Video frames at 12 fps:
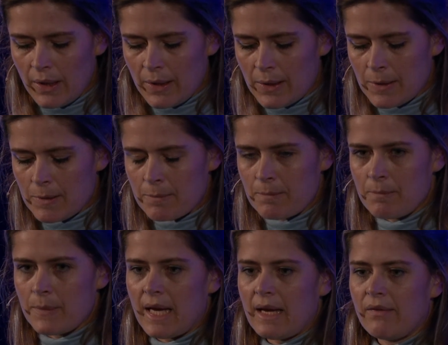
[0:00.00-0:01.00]

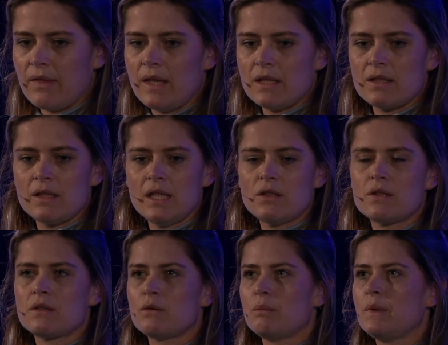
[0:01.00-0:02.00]
And this
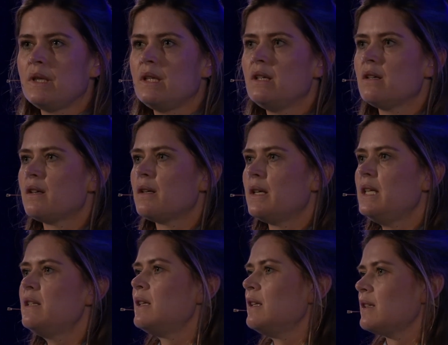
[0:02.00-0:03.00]
needs to be
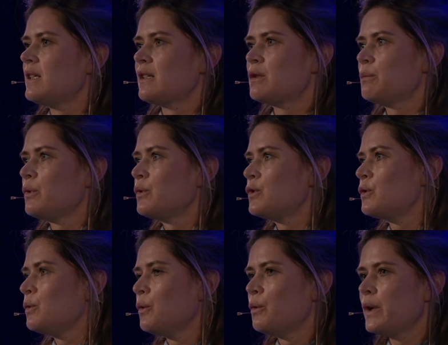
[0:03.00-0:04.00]
easily accessible
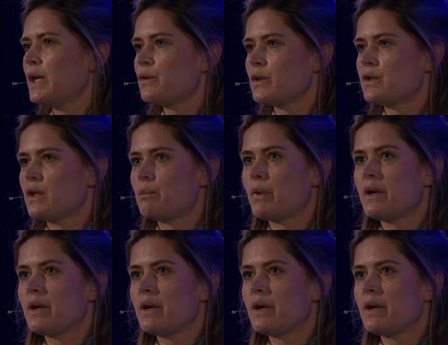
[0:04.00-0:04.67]
to all interested